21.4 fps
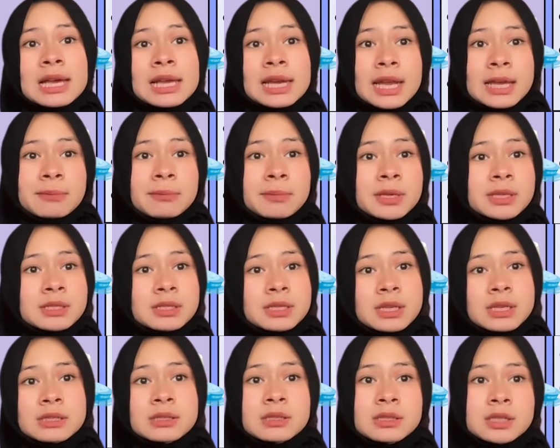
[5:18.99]
climate
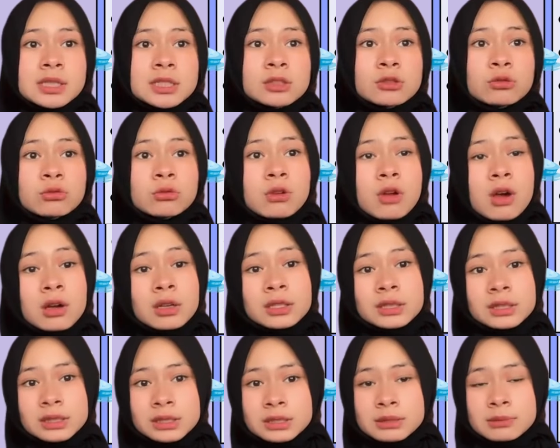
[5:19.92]
change leads to
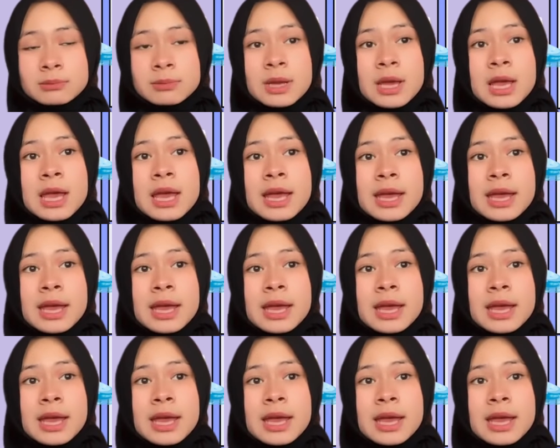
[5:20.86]
long-term